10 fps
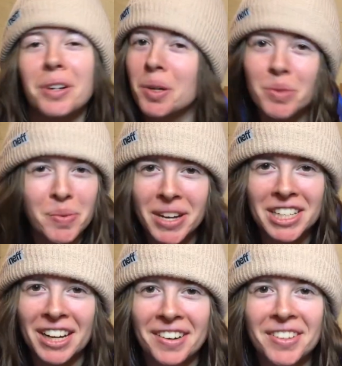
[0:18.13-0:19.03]
welcome to my
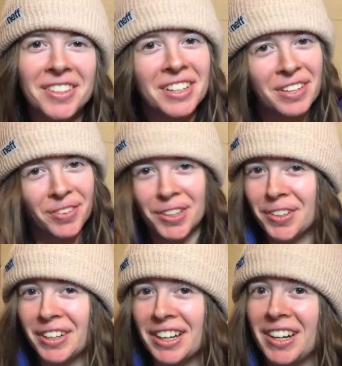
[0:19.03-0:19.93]
channel. If you're new
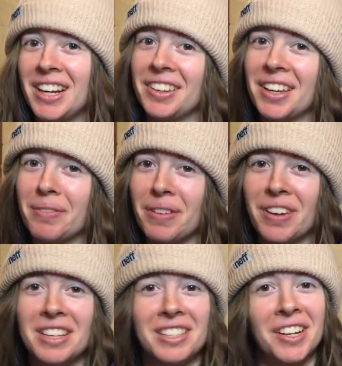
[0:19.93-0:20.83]
here and you like my
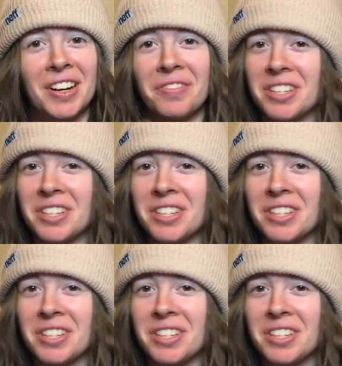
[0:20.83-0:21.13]
face, stick around for